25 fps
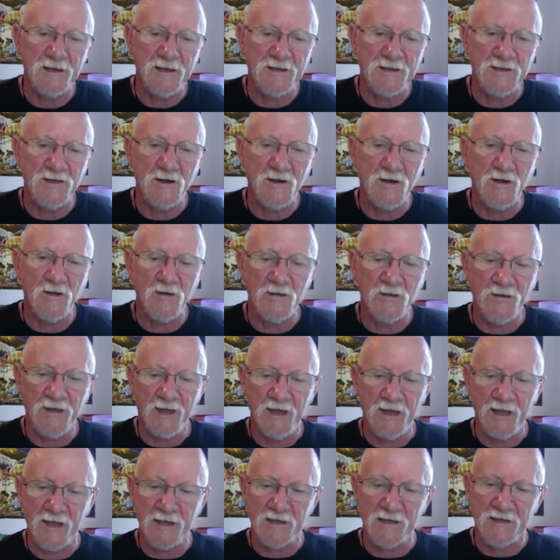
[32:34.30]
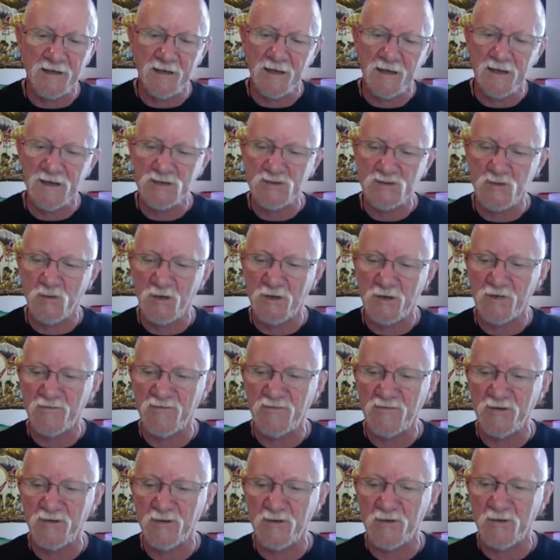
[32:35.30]
Know that each one
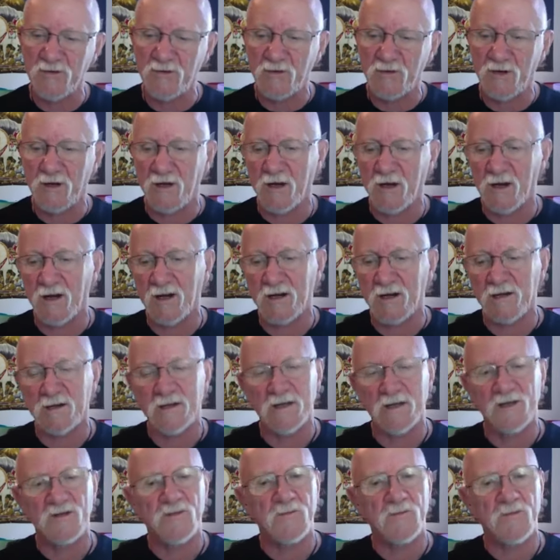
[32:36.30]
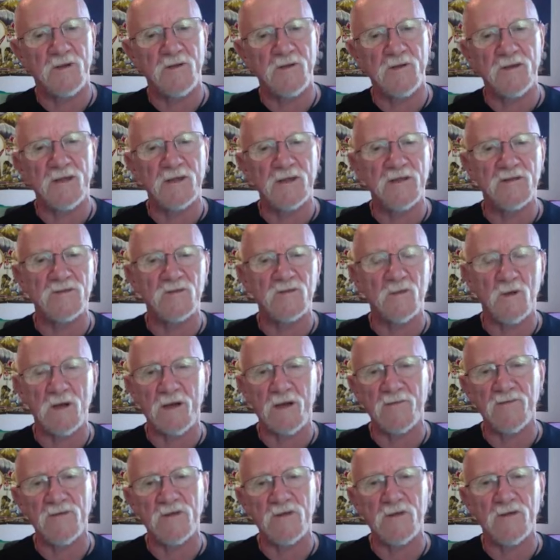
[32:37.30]
of you are experiencing
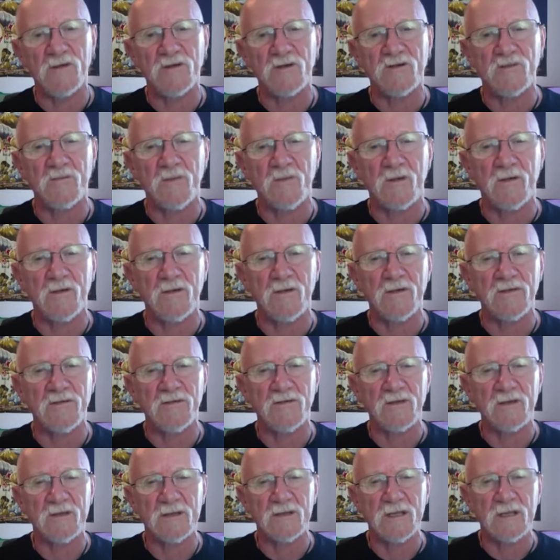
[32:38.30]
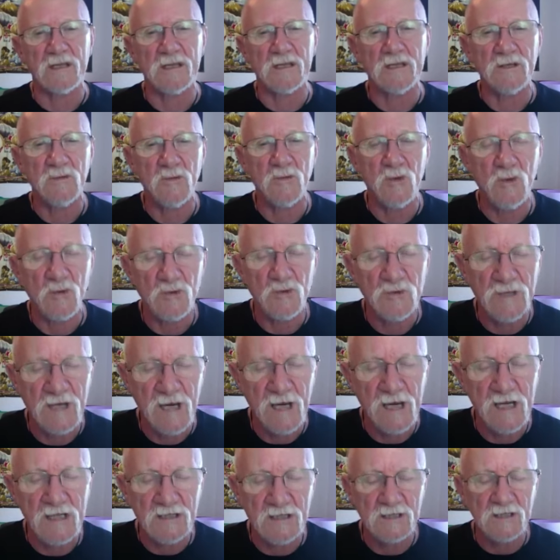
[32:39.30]
whatever you're experiencing
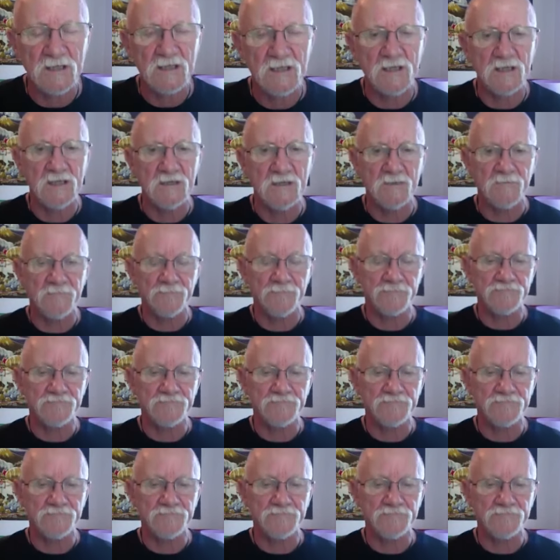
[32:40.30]
uniquely